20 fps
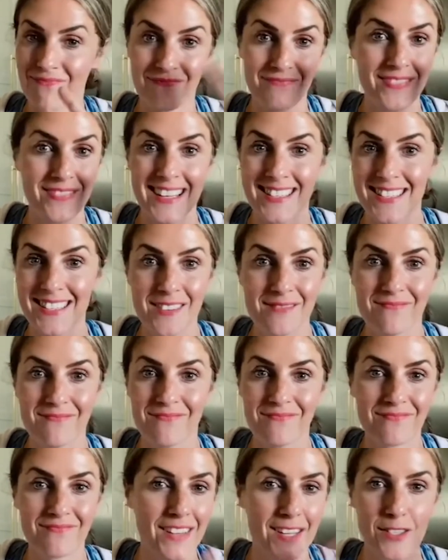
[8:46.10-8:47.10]
That's it.
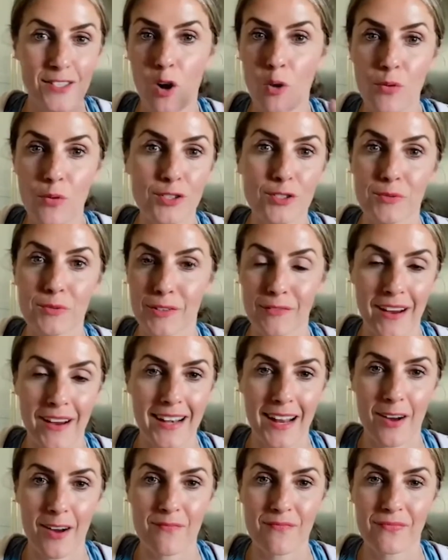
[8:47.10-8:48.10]
That's all we're doing right
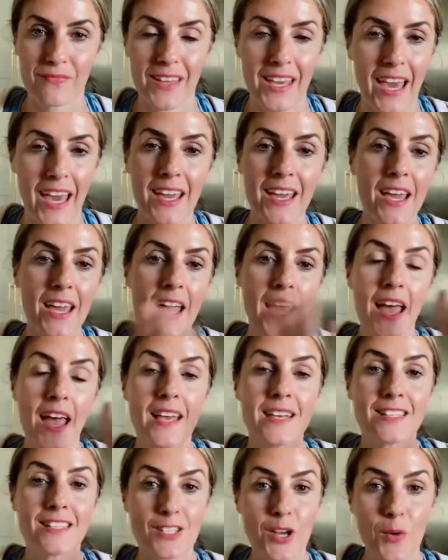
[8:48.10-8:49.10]
now, okay?
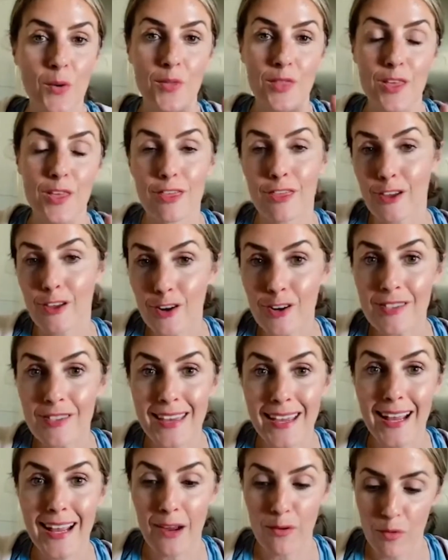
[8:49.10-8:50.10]
So the third
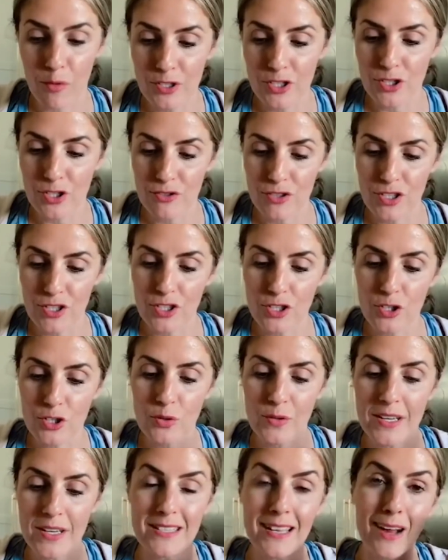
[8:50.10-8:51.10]
thing I want you to
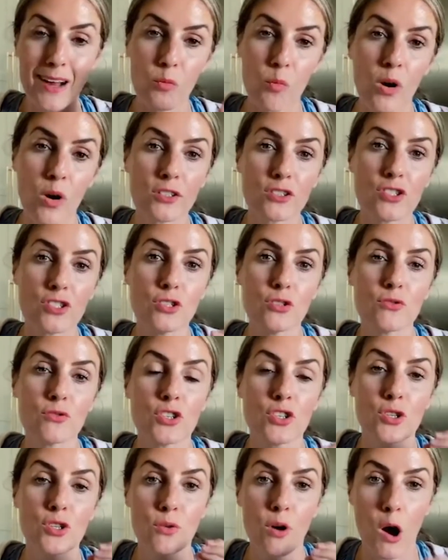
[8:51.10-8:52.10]
do is I want you
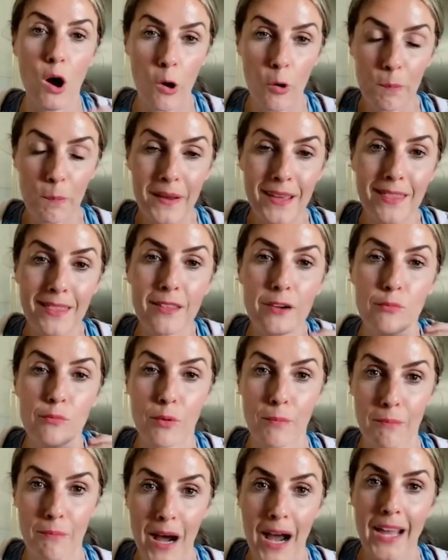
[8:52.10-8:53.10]
to open the
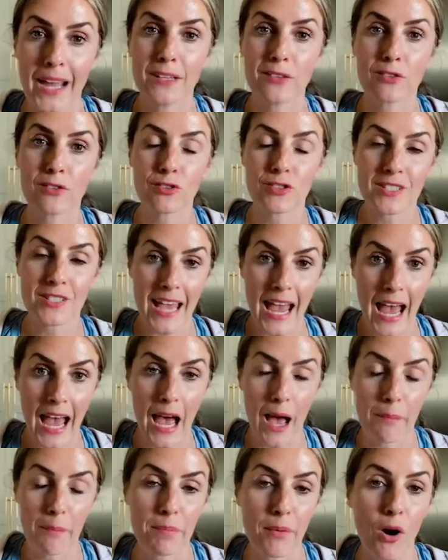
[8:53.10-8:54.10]
Reminders
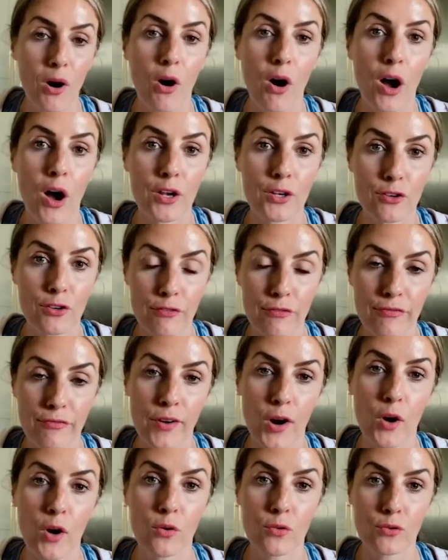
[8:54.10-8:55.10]
app on your
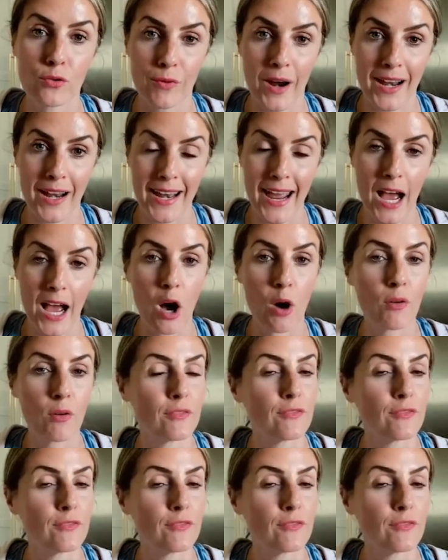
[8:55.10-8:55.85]
phone right now.